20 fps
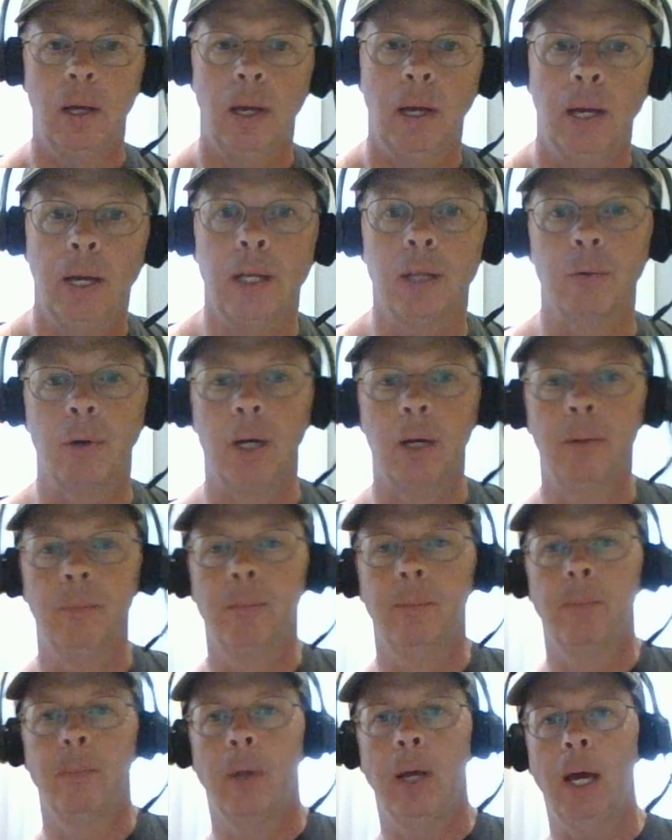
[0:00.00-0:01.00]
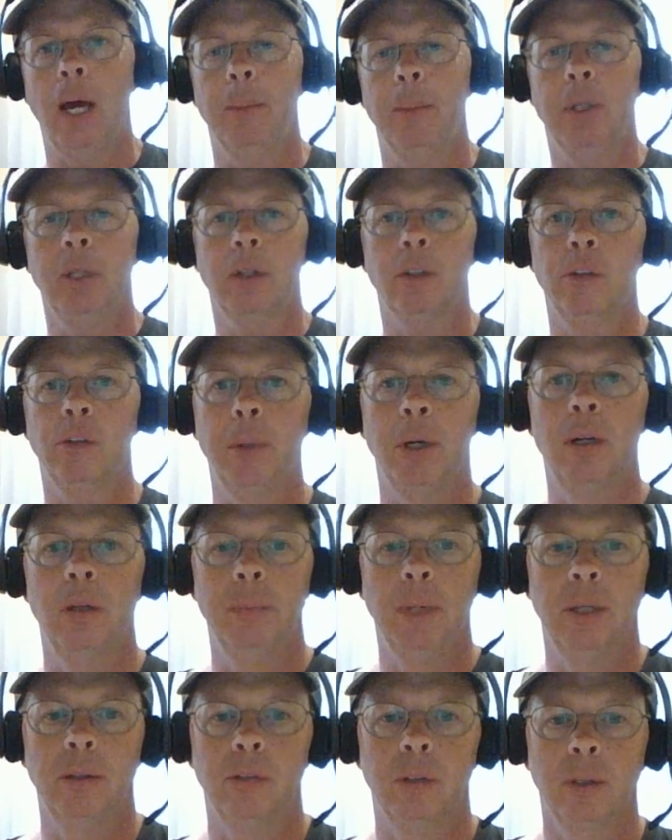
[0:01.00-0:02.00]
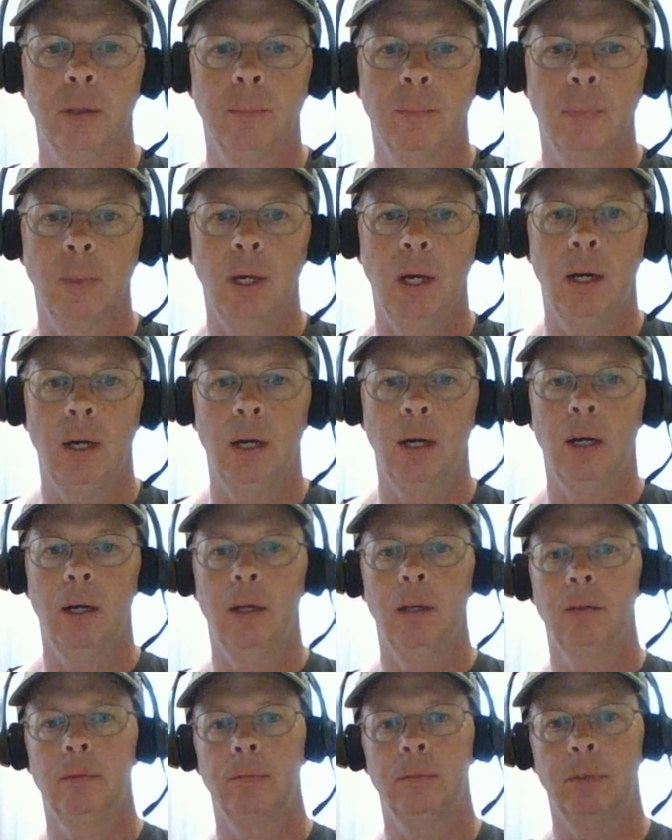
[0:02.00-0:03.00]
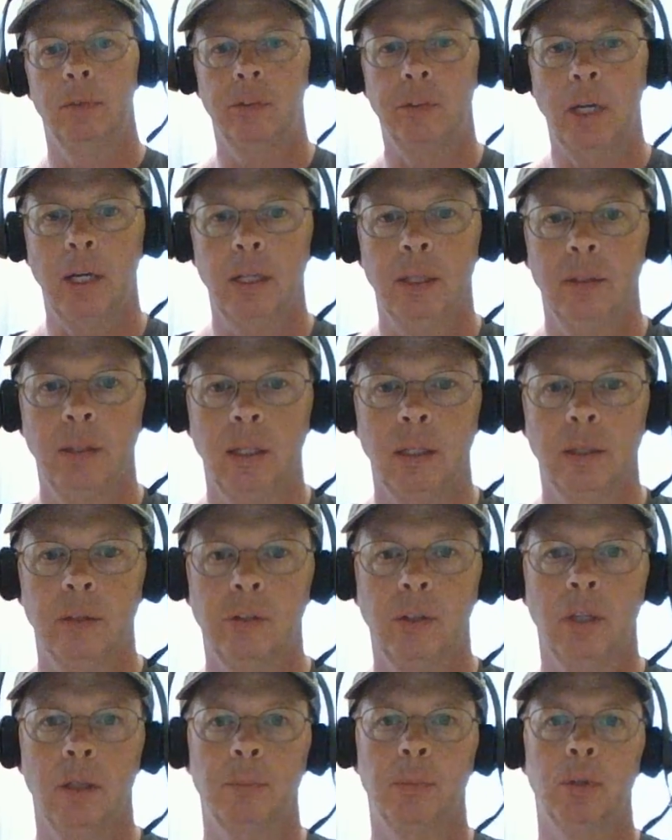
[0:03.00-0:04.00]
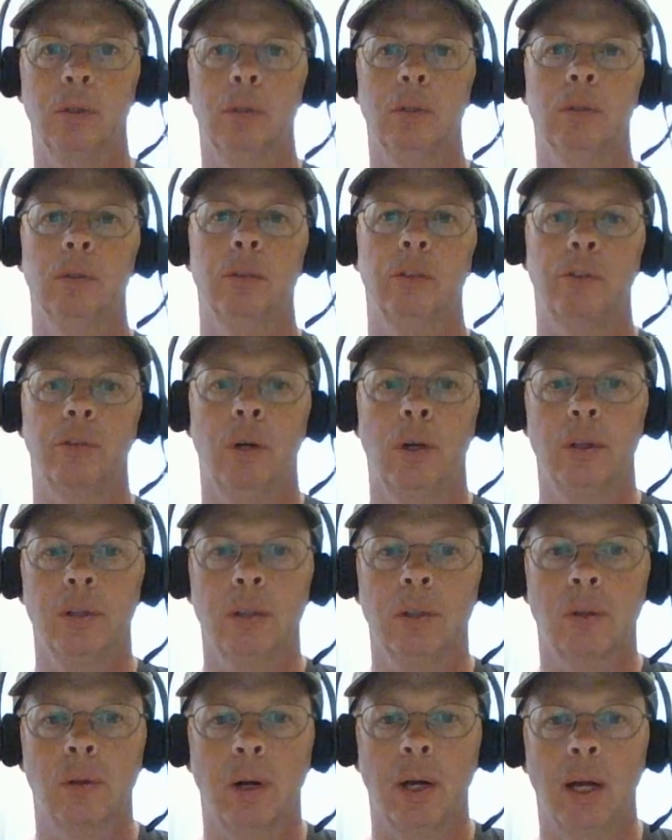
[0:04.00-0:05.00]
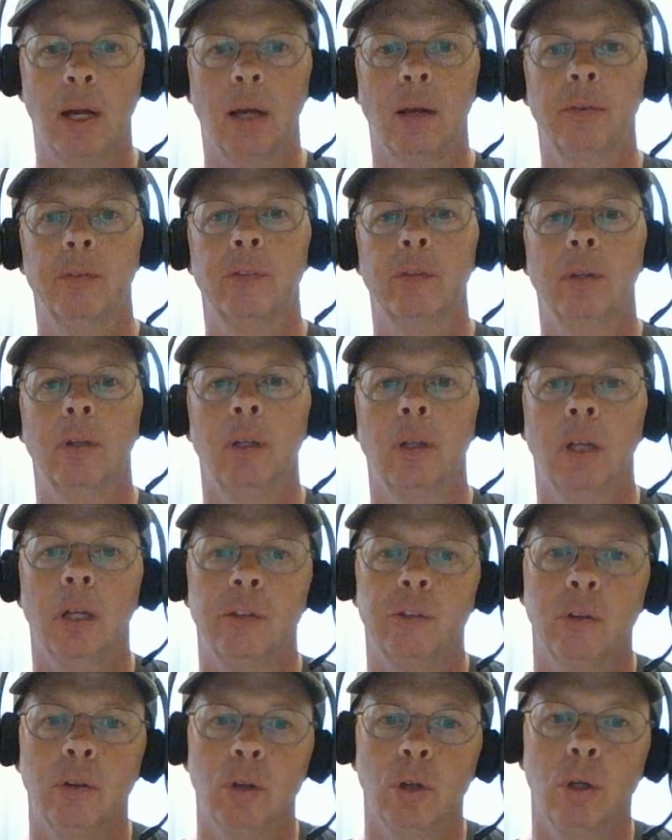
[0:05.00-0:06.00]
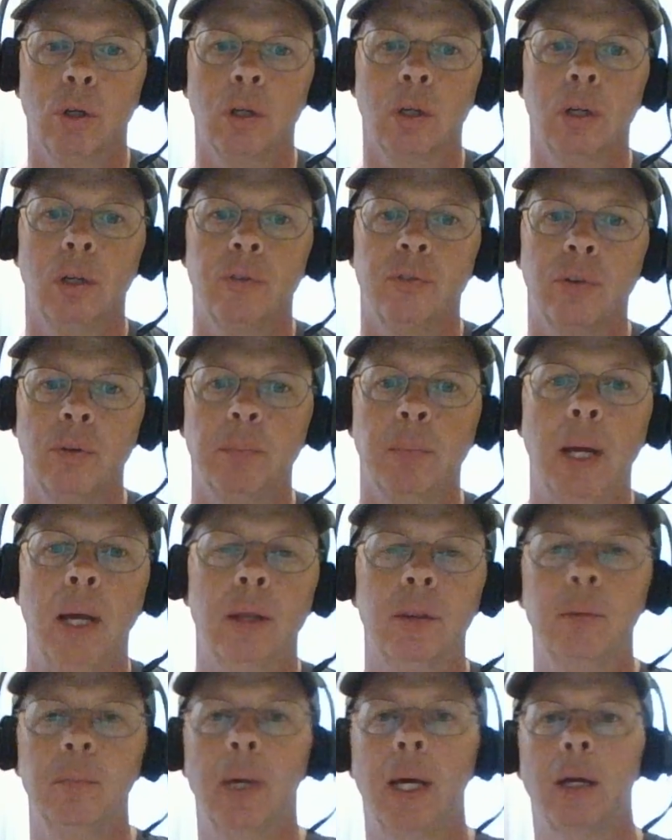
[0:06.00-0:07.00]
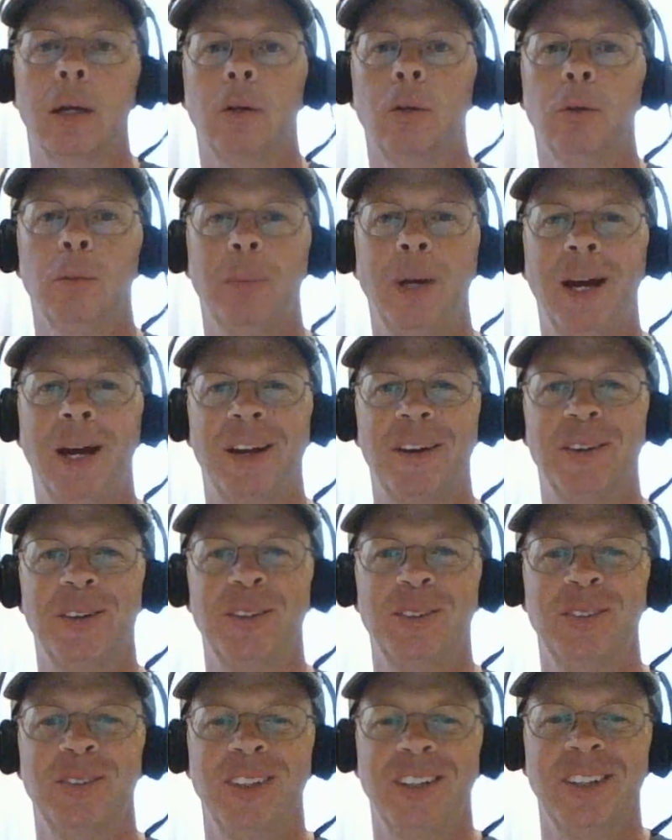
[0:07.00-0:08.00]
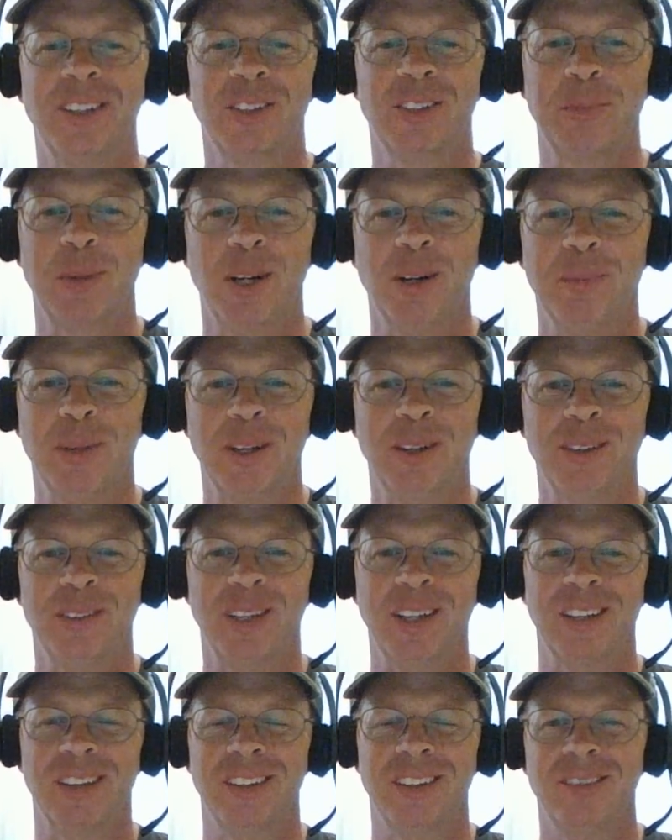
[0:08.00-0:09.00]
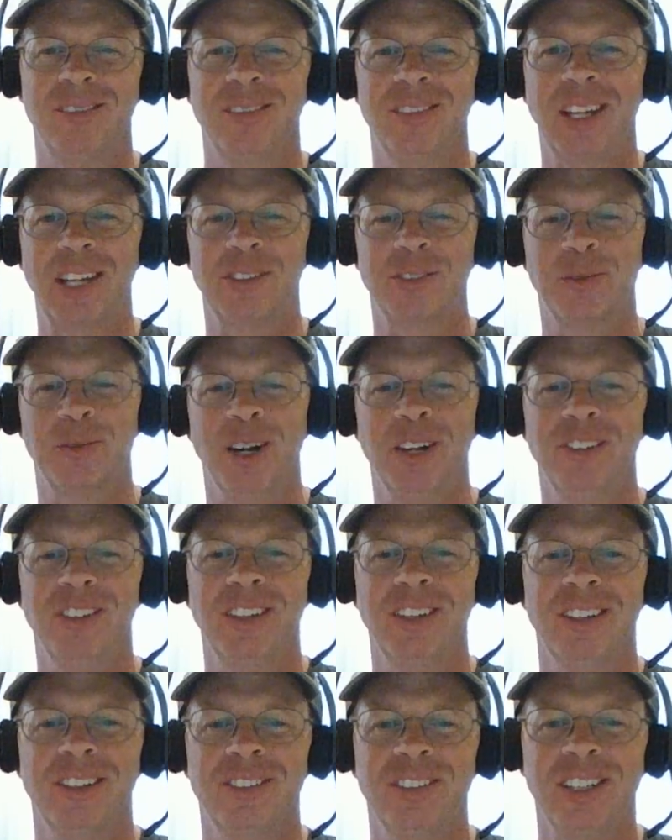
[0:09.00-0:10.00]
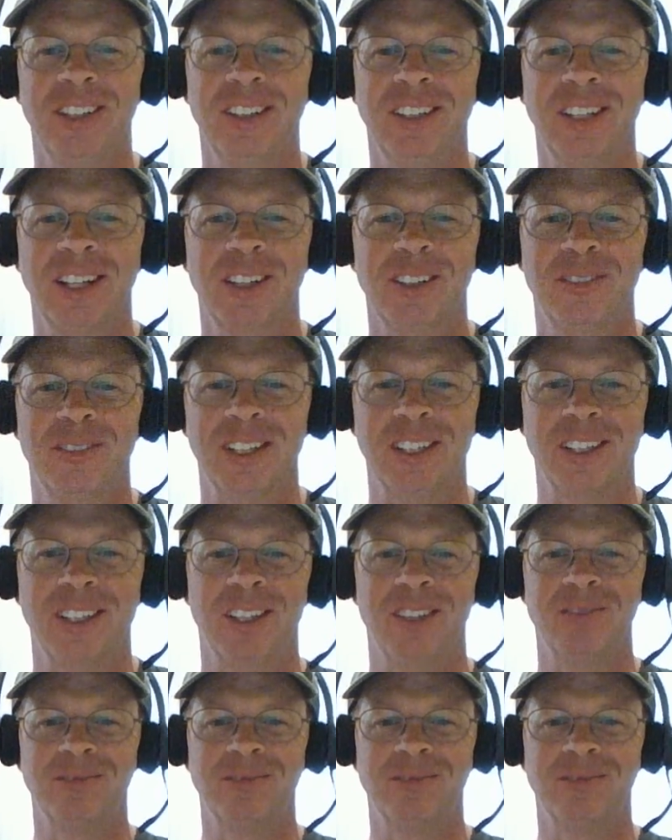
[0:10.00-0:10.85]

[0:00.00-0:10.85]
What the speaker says: Anyway, happy experimenting. Design a data table, draw your graphs. Let's look for mathematical patterns in experimental data. Thanks for watching. See you in the next video.